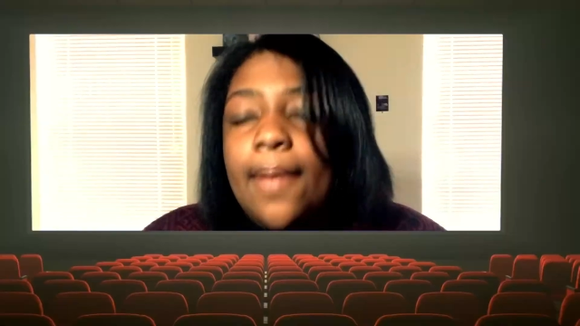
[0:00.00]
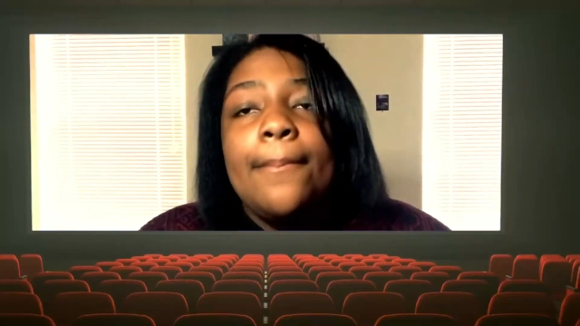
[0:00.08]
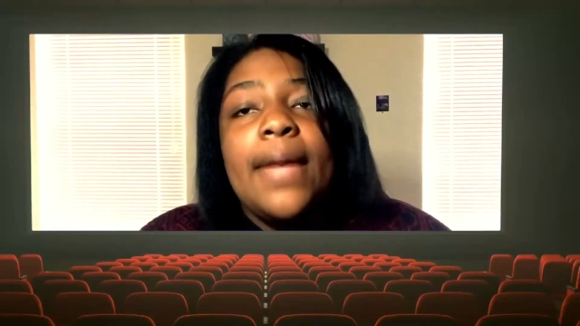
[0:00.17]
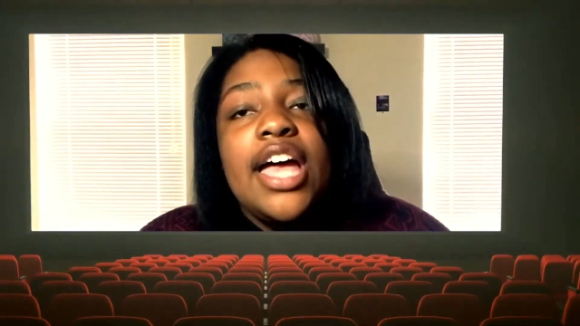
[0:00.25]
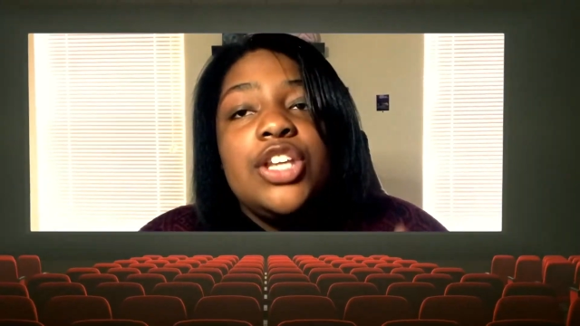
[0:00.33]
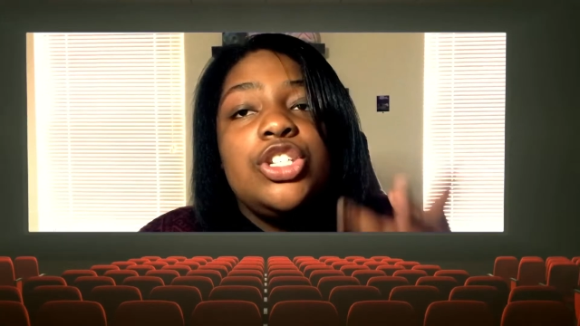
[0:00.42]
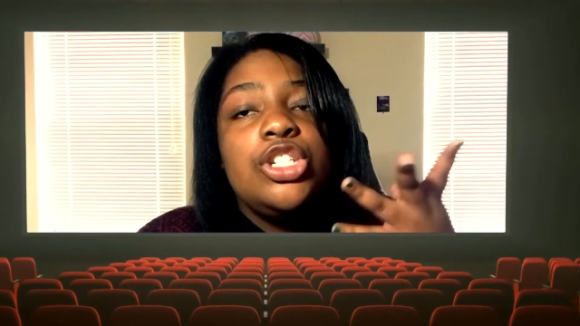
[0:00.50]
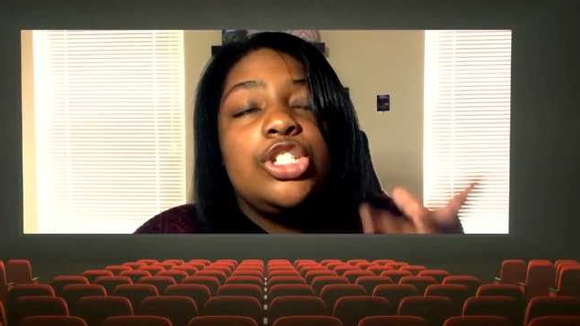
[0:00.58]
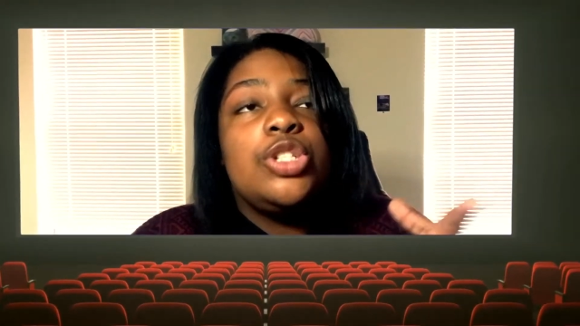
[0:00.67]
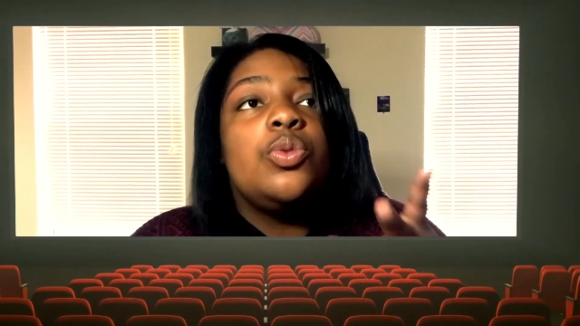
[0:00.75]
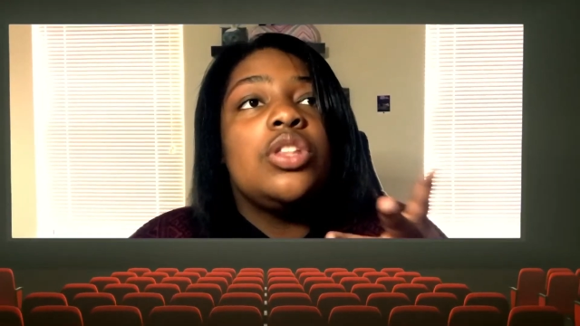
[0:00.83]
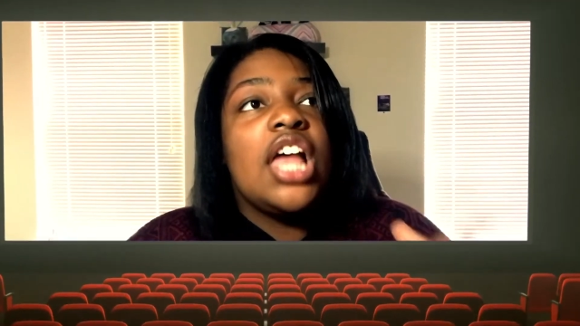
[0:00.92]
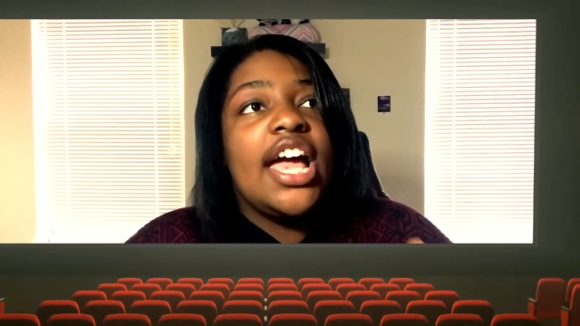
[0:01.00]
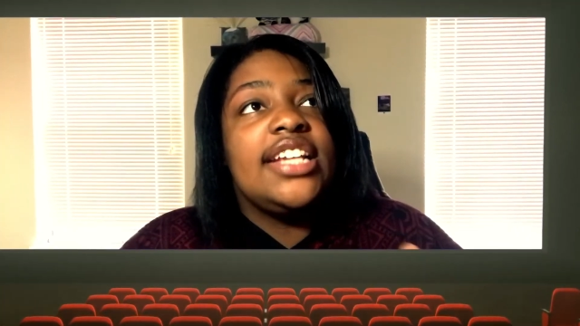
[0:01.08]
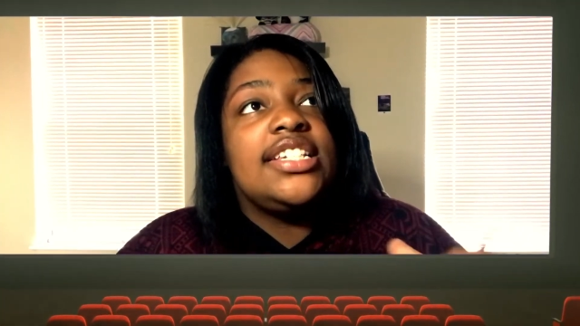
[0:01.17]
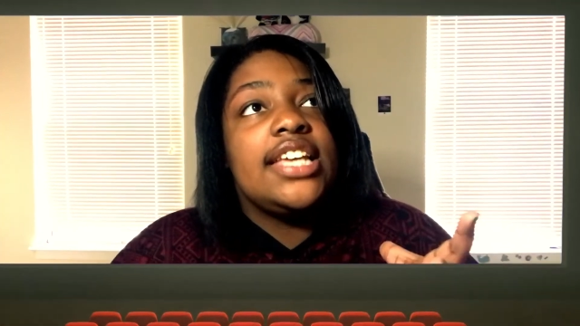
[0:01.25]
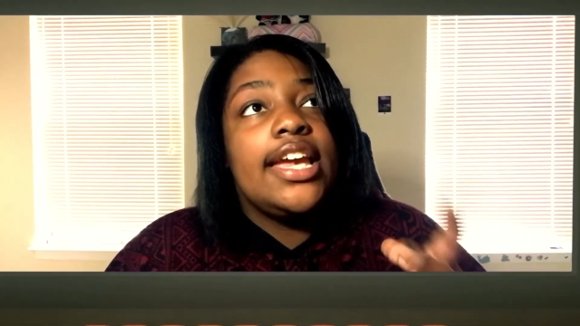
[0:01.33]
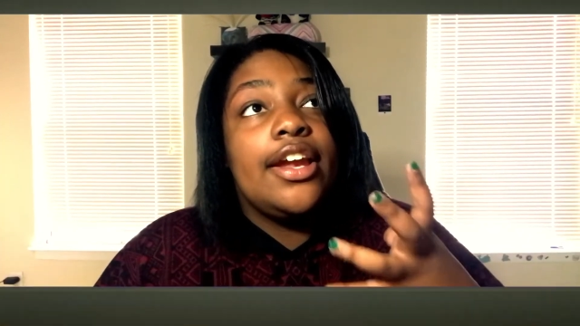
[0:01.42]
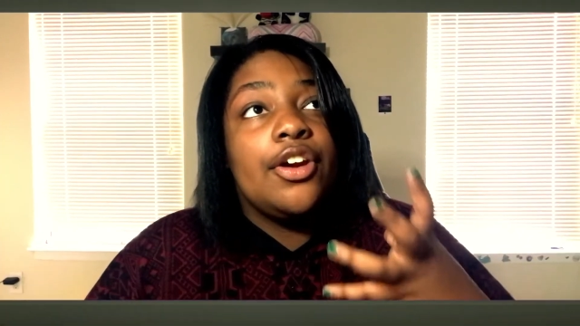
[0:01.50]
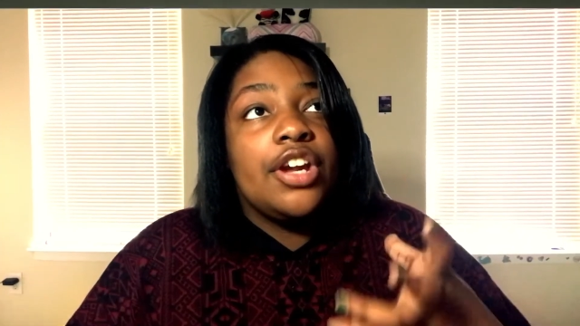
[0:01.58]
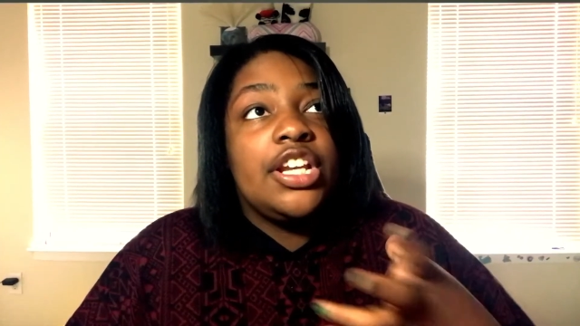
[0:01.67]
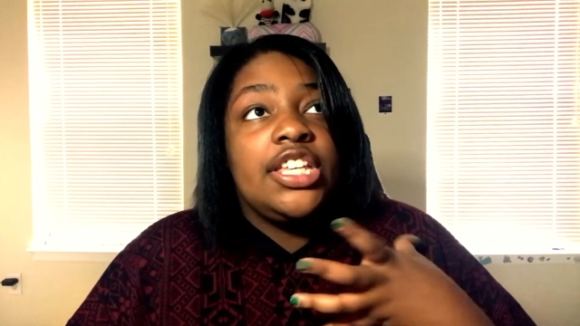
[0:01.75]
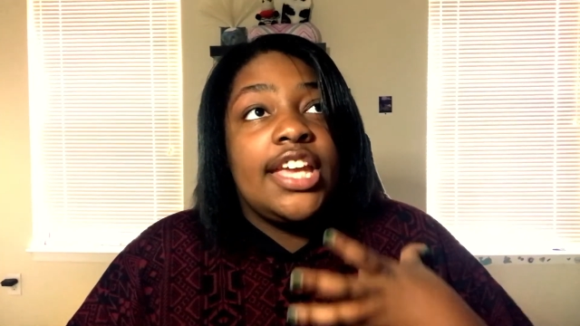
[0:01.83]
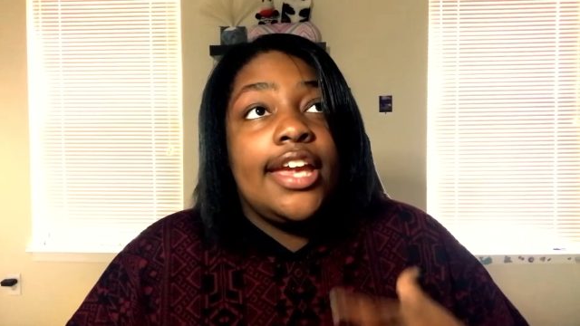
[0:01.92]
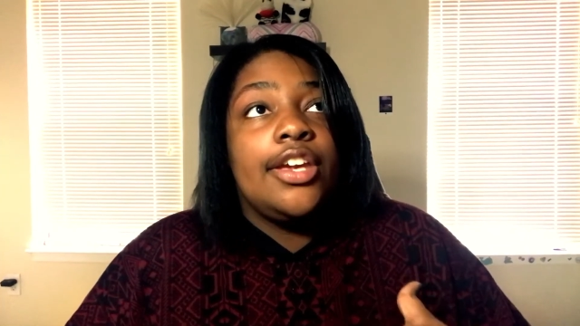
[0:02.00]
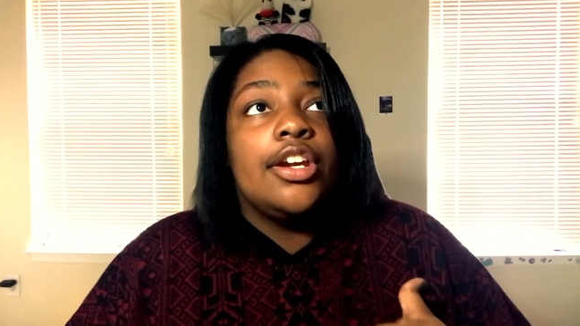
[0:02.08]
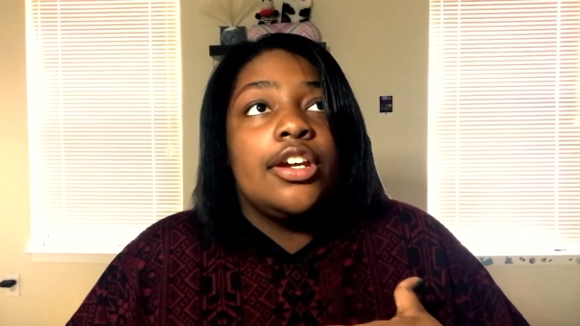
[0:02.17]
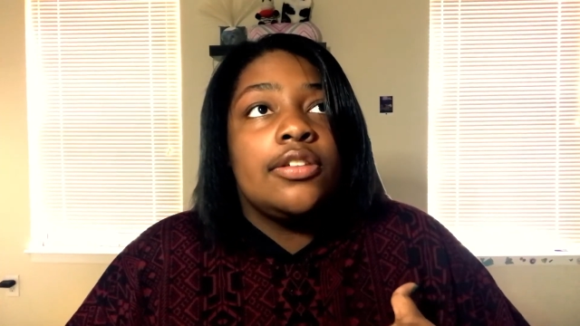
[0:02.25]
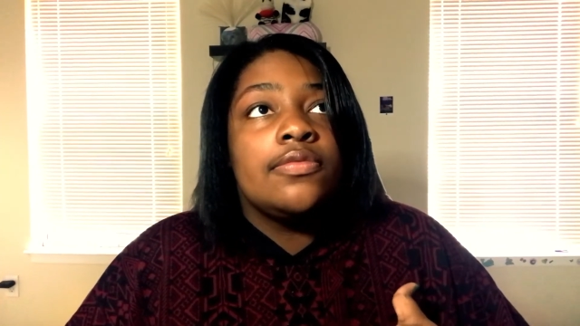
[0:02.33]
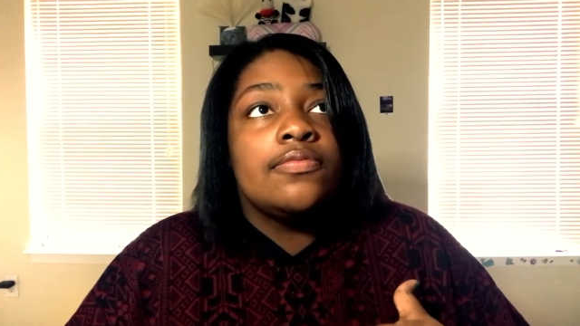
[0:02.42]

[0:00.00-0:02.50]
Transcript: Imagine you liked Eren Yeager